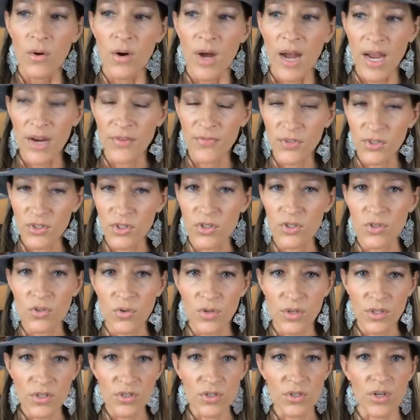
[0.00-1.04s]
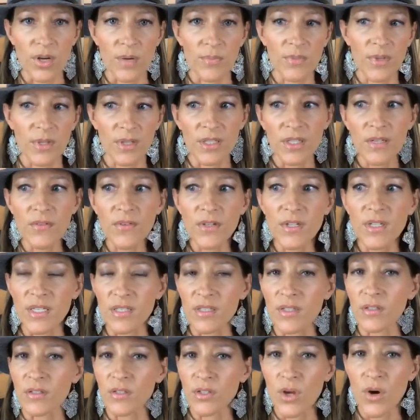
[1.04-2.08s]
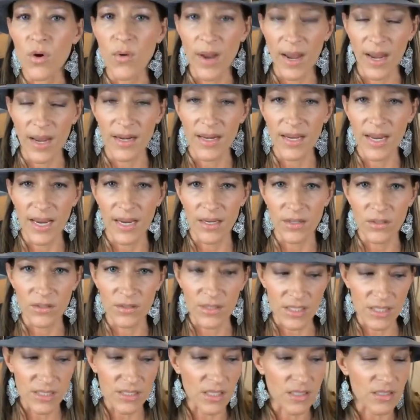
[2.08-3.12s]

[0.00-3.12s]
high fructose corn syrup, the liver doesn't know how to handle it.